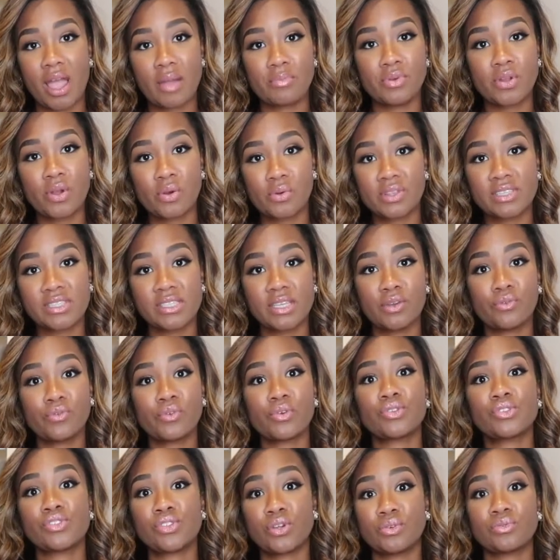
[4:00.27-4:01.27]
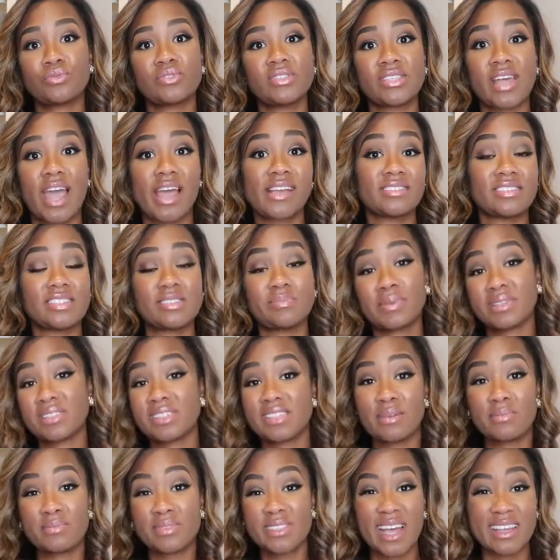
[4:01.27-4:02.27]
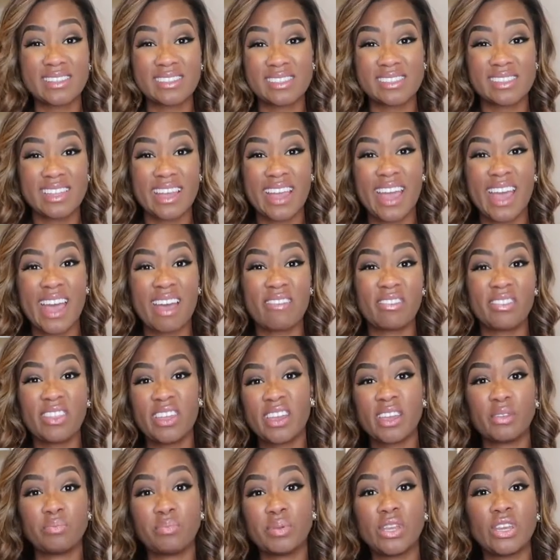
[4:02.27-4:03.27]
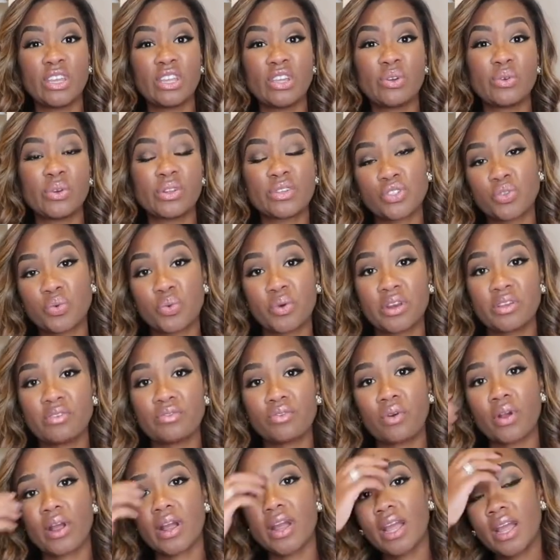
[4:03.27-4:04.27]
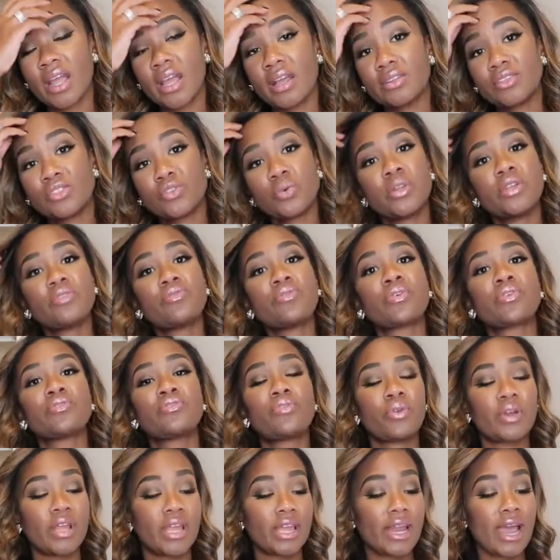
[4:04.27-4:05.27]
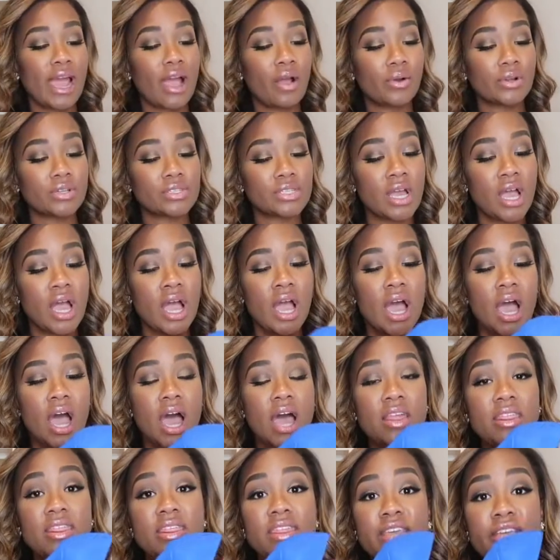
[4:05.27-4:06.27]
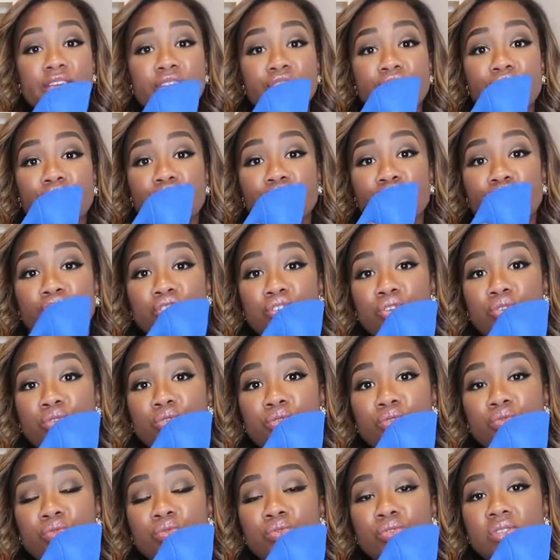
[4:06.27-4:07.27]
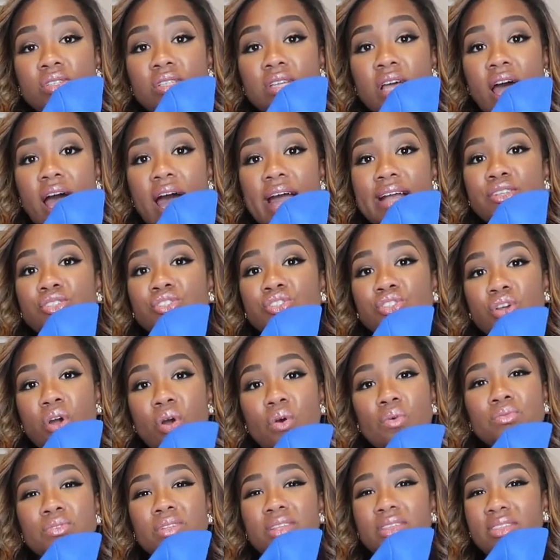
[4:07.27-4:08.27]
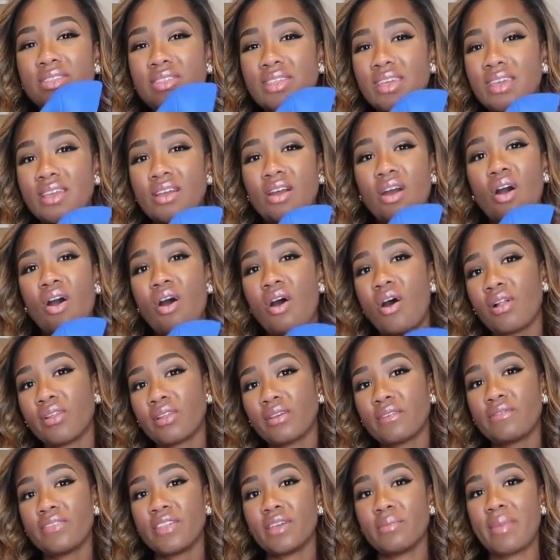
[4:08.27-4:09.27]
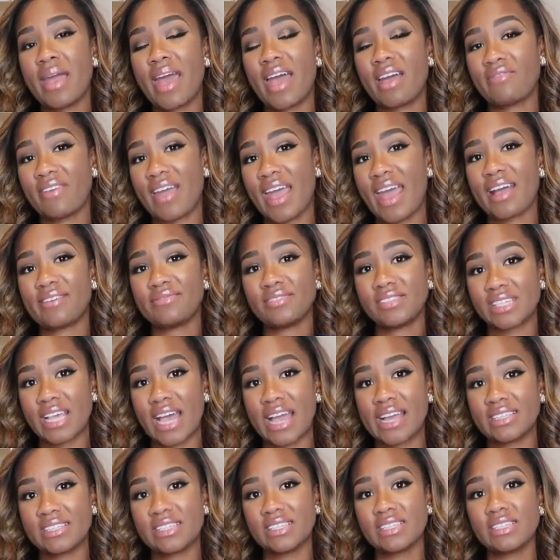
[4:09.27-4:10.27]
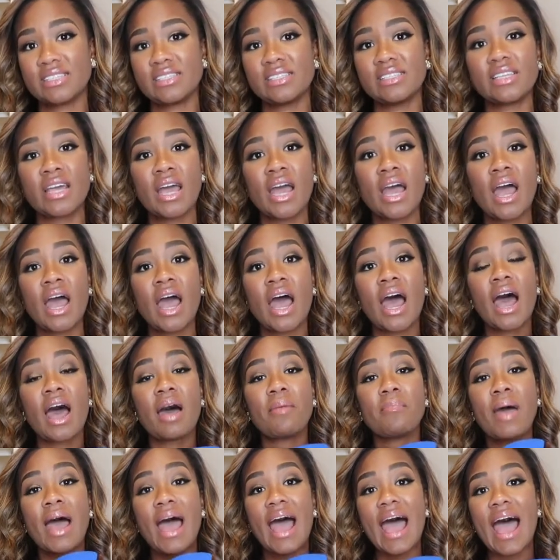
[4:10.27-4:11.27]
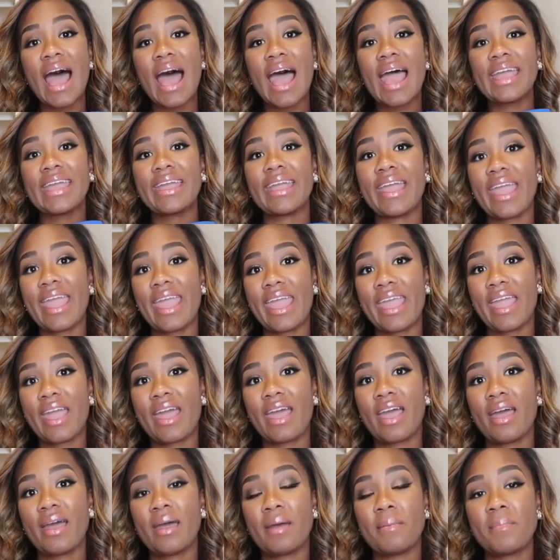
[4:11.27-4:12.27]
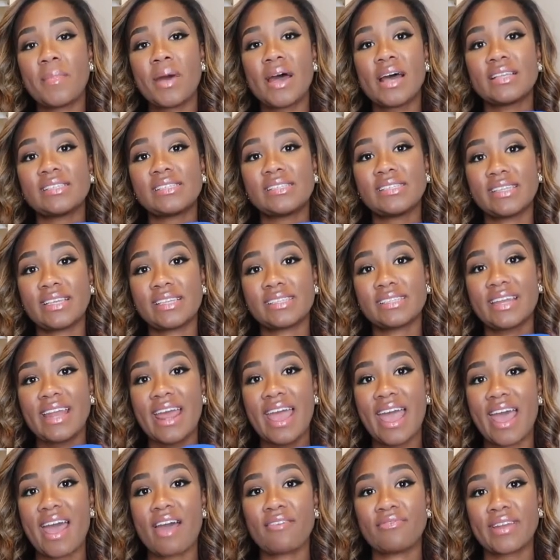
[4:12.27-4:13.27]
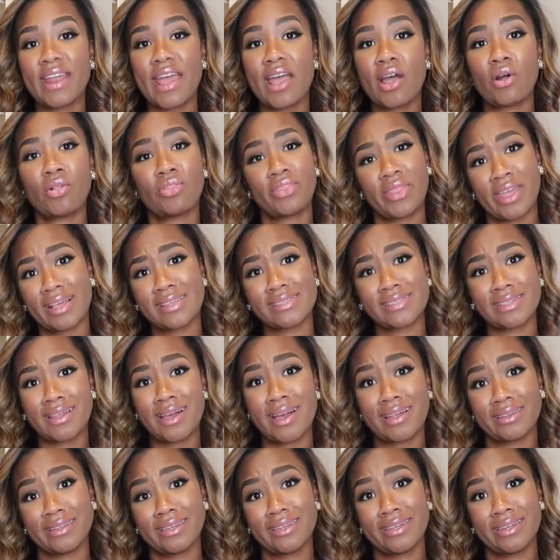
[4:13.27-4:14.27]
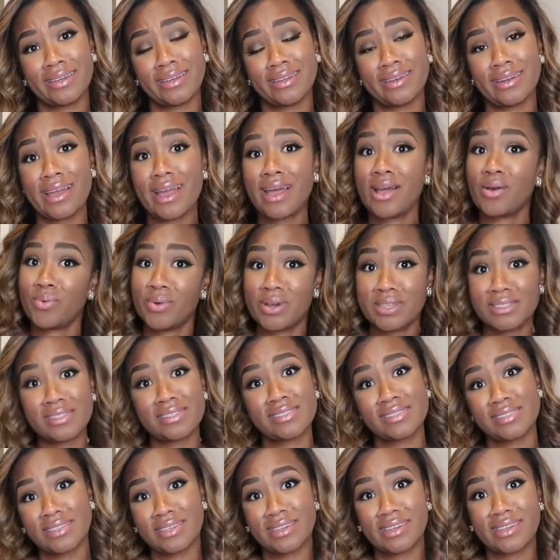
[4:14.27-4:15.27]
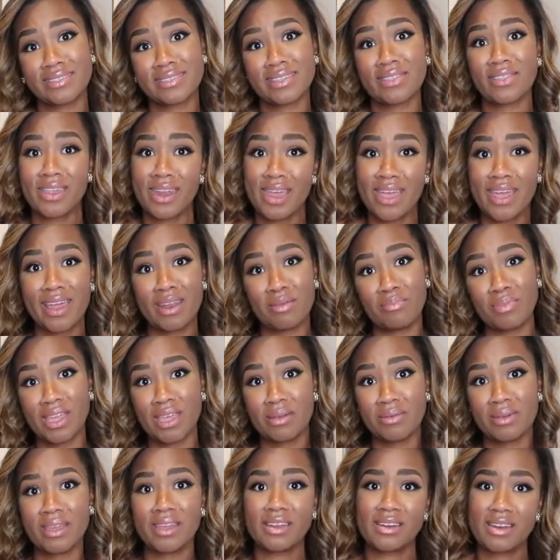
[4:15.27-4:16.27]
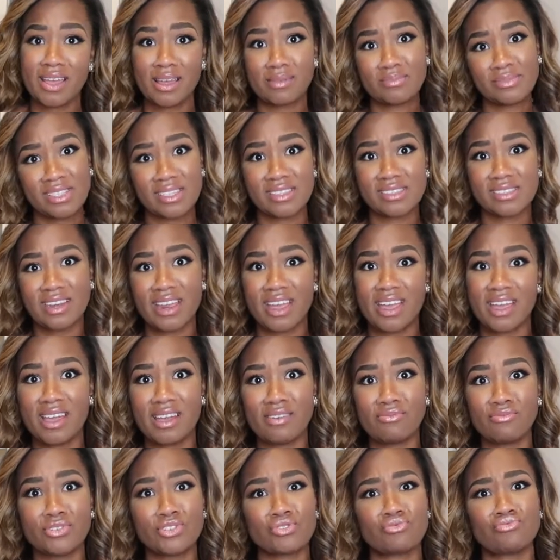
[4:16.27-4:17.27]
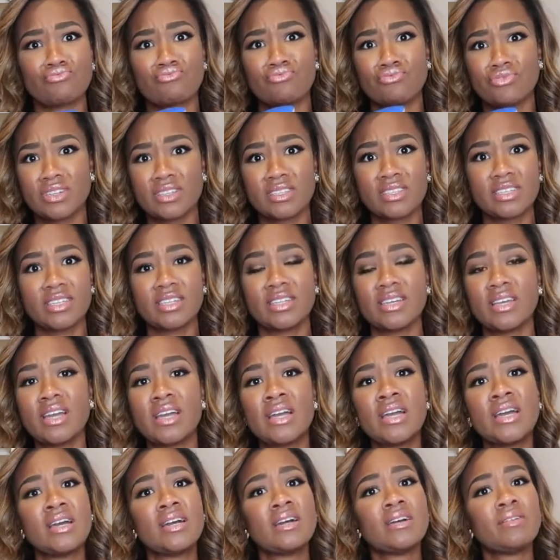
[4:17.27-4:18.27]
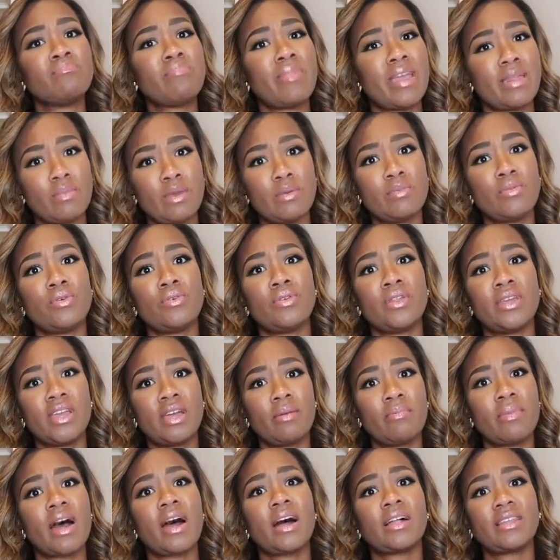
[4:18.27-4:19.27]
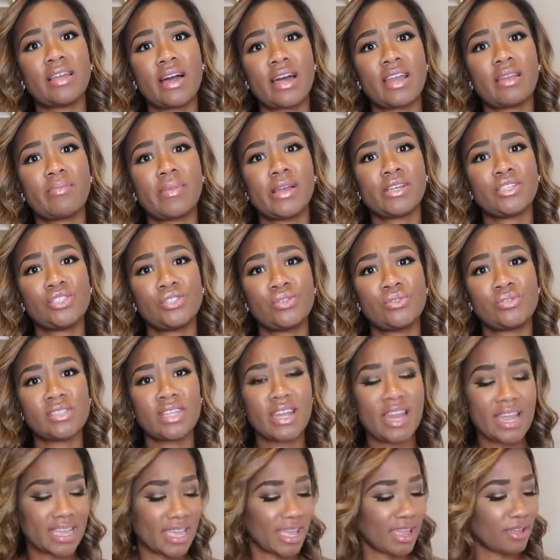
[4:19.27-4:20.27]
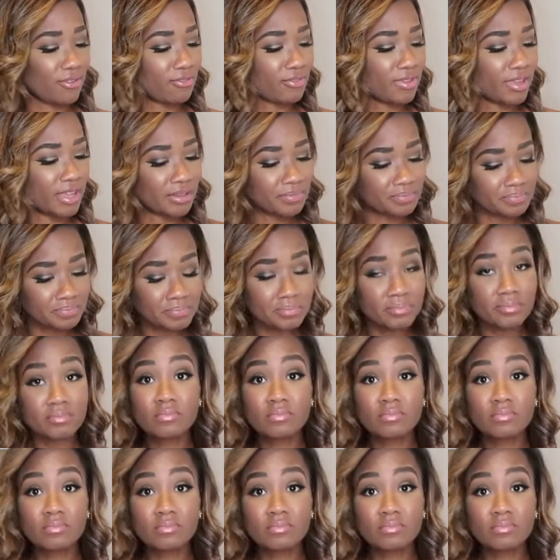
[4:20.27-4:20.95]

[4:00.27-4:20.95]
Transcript: I'm noticing, for certain sizes, but some sizes they have, and they could be to you in 24 to 48 hours. These shoes, I don't think all of them have half sizes. I am a 6.5 now. Thanks a lot, Lincoln. I was a 6, and then I had a baby, and now I'm 6.5, which really made me moody about a lot of my shoes that I can't fit.